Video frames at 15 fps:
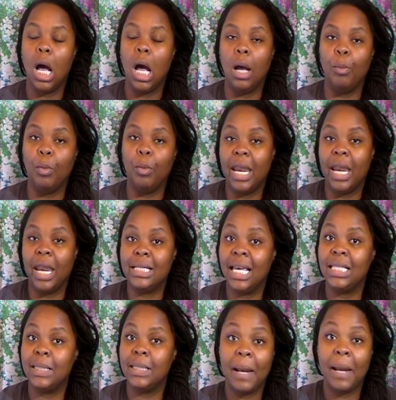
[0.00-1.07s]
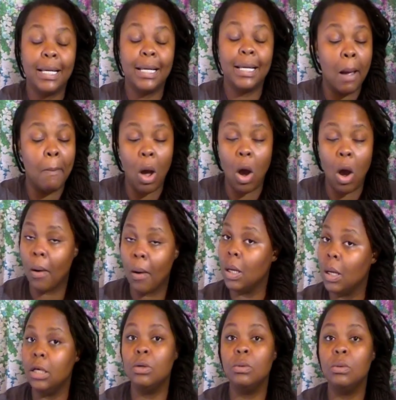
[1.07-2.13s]
when that takes place, I'm
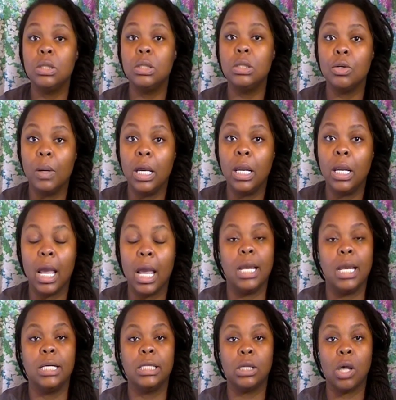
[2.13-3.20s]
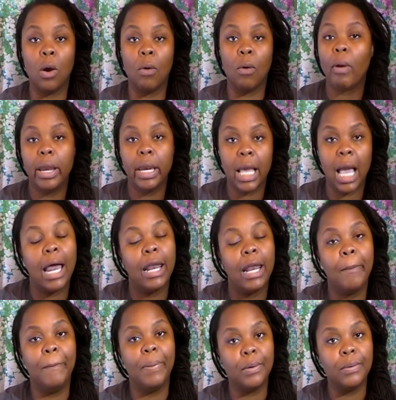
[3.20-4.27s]
already used to it and it's already kind
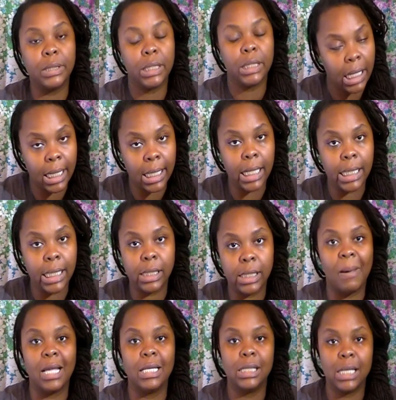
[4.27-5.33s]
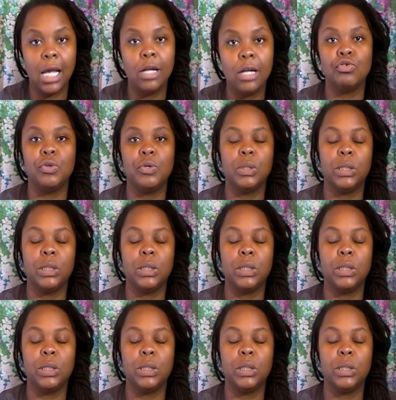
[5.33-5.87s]
of built into my schedule.